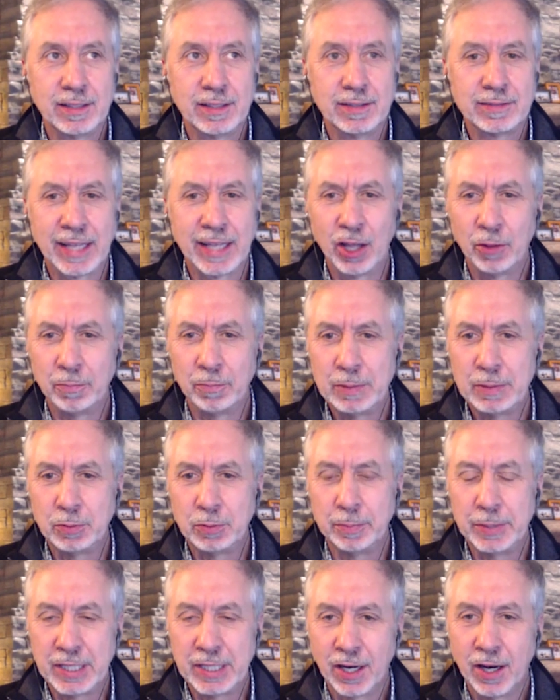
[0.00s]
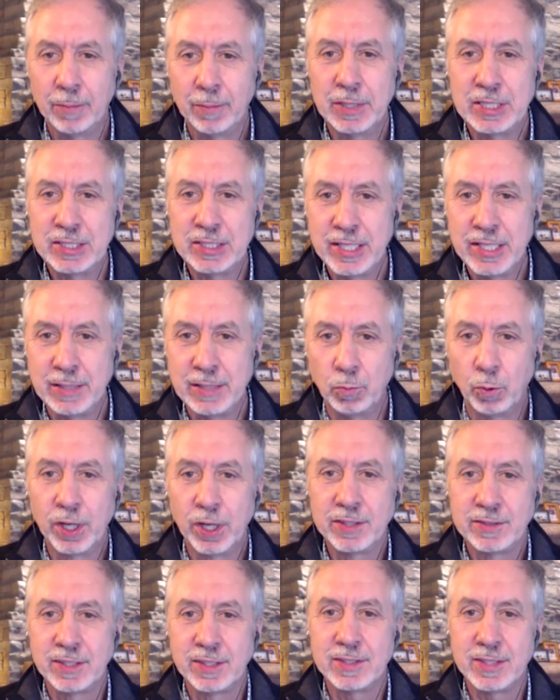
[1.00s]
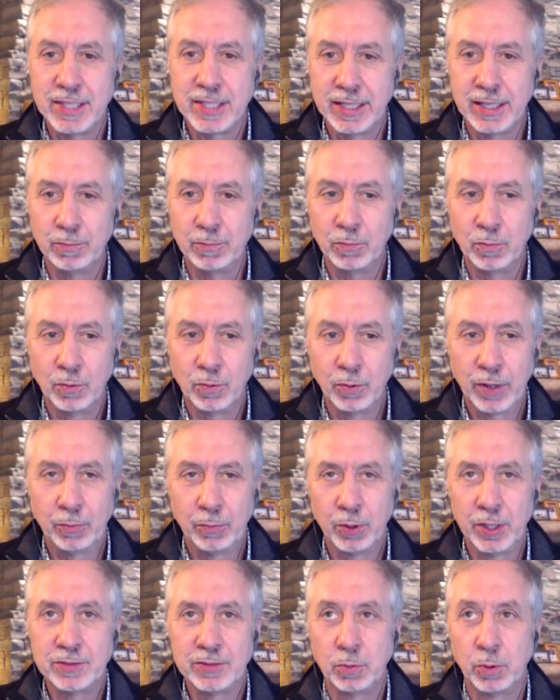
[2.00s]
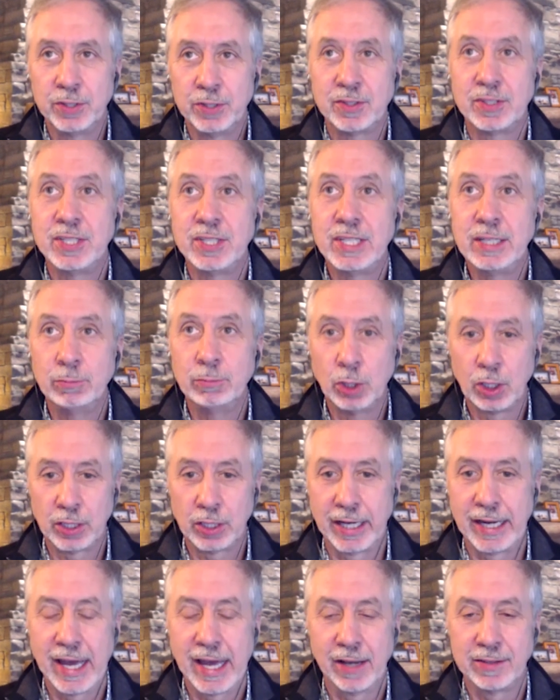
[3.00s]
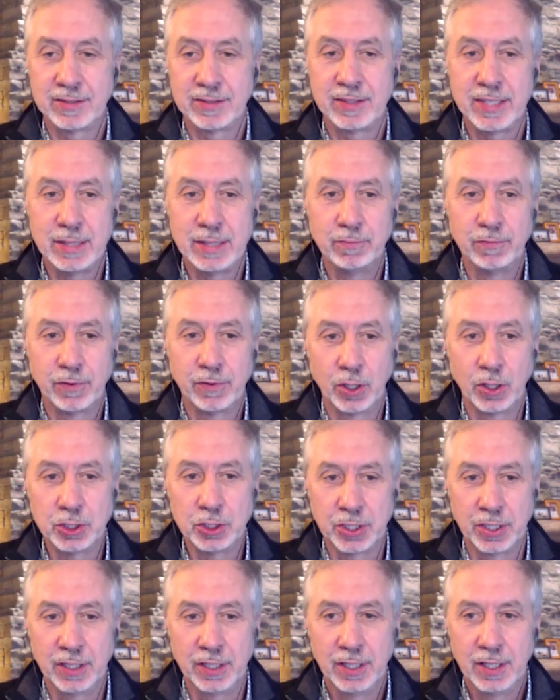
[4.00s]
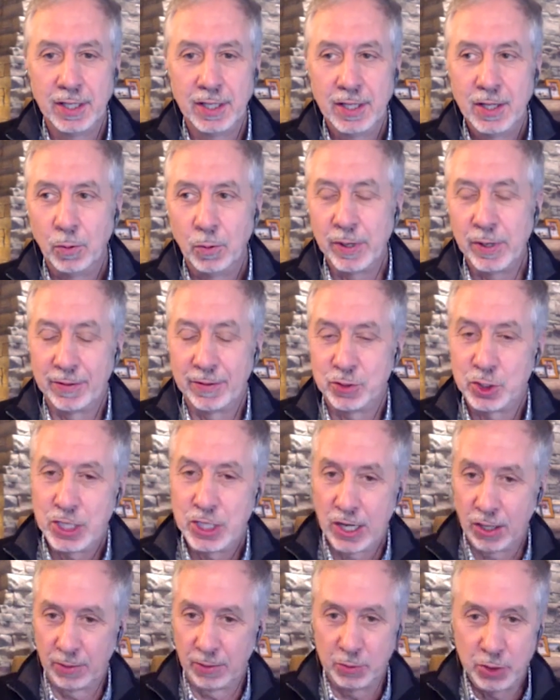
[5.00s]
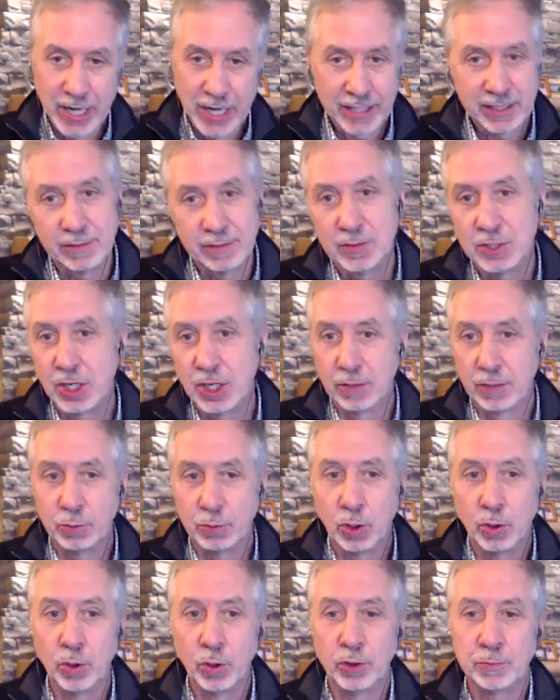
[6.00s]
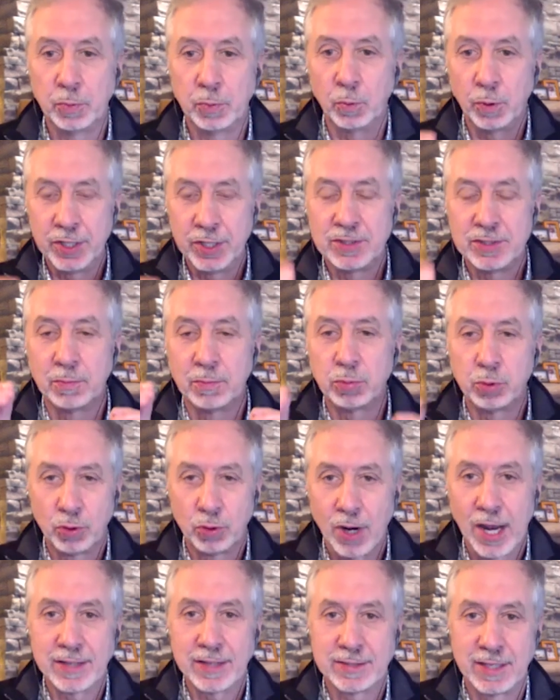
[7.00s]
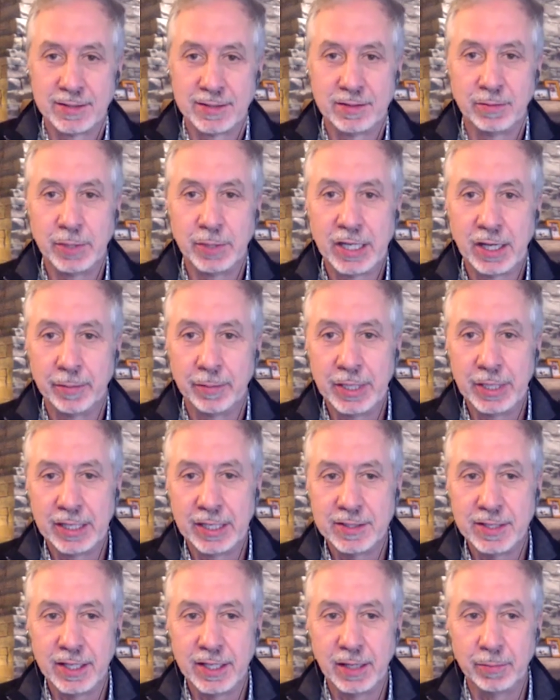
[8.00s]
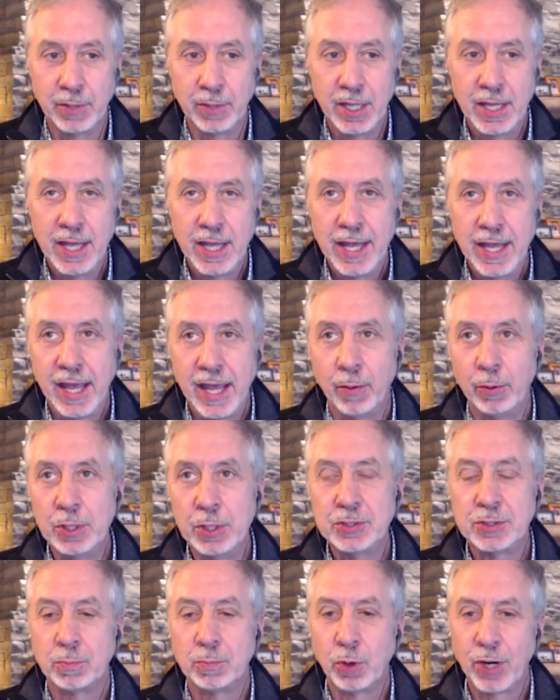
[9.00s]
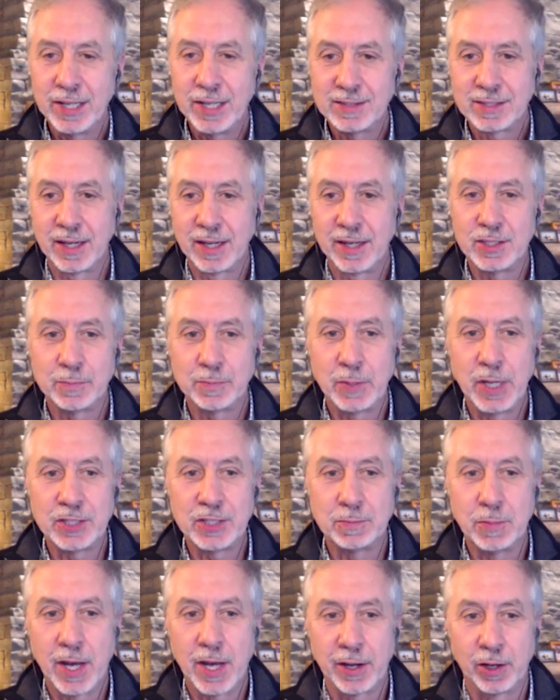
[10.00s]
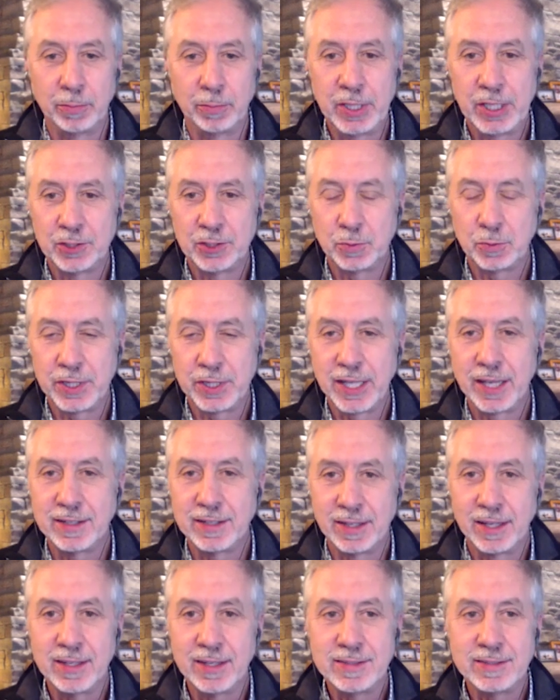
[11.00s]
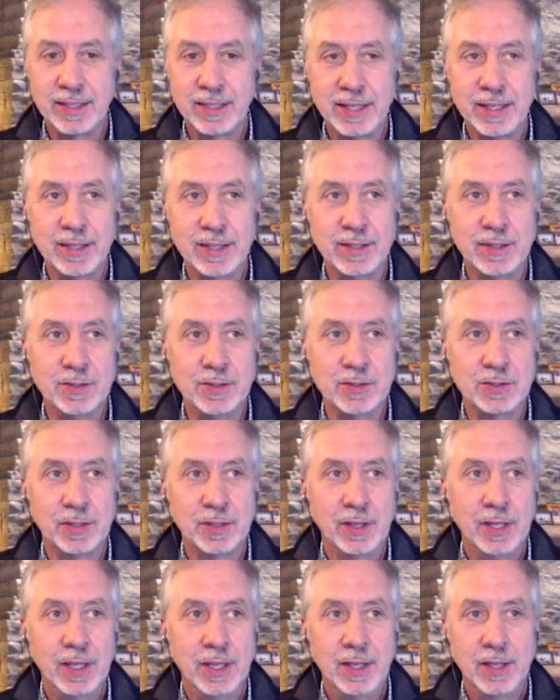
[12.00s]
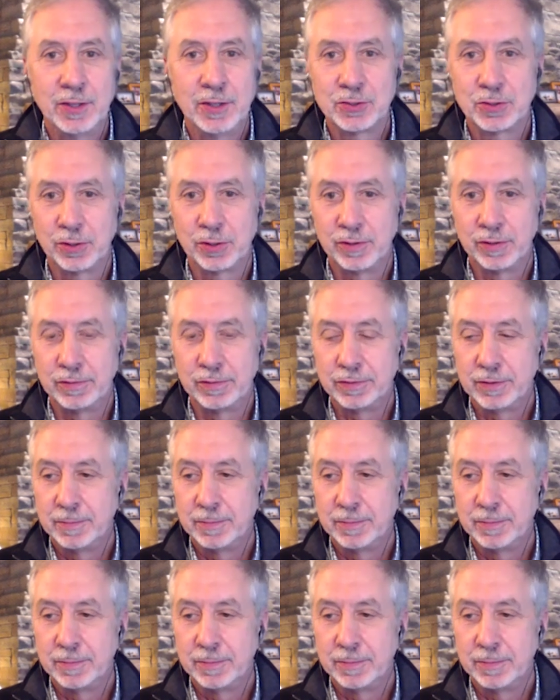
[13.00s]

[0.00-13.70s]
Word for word: to help people become a team. What is a team? What is what does a team look like? How does a team function? We have shared objectives, shared goals, but what is the process of becoming a team? And we use a brain science based model because what that does is sort of